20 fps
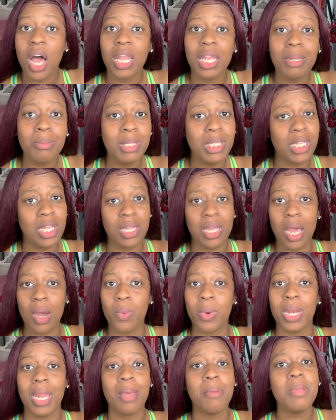let me tell y'all,
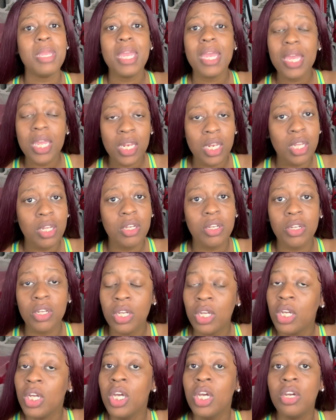when I be in the
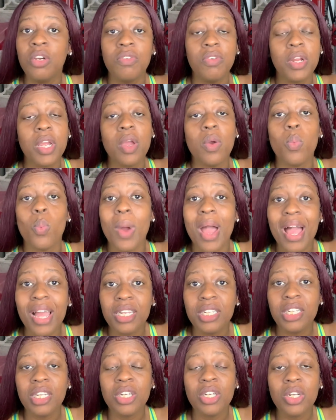freaking wax
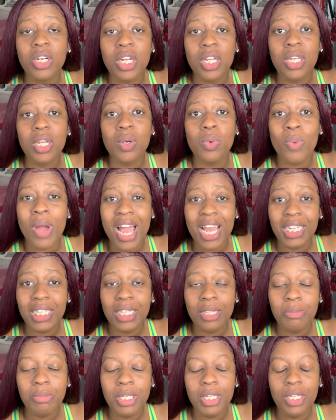center and they're waxing
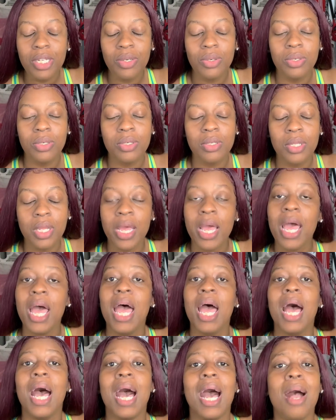me,
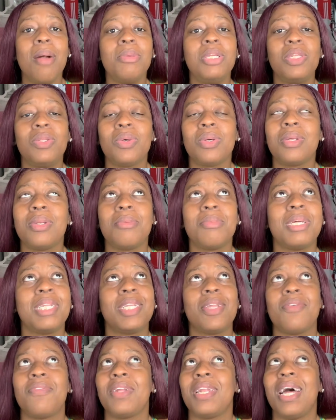I be talking to
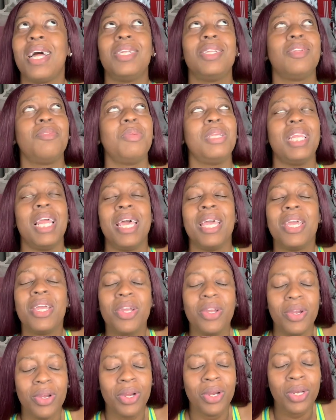myself and I just be like,
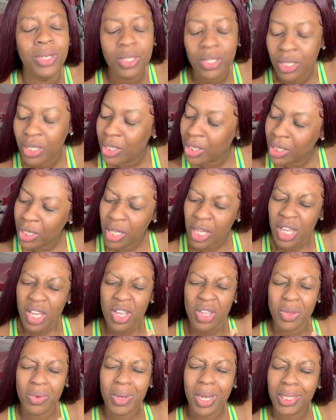girl,
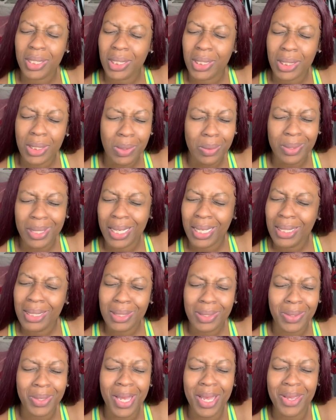you got this, it's okay, it's
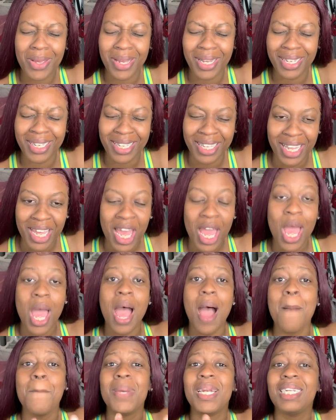okay.
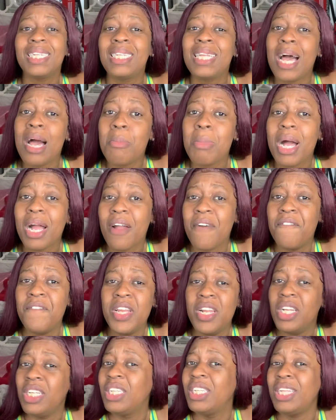And by the time I could
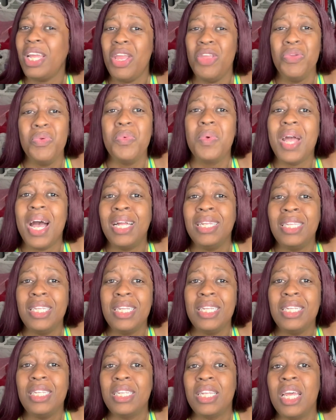finish saying you got
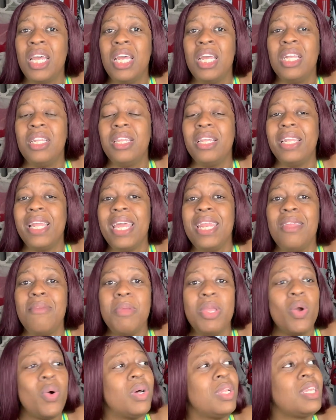this, the lady be
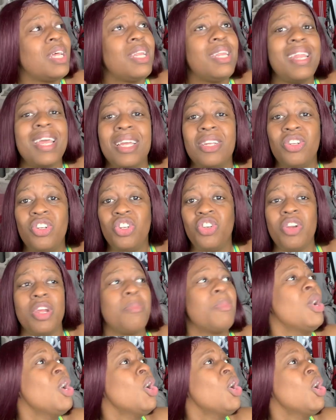on the next strip.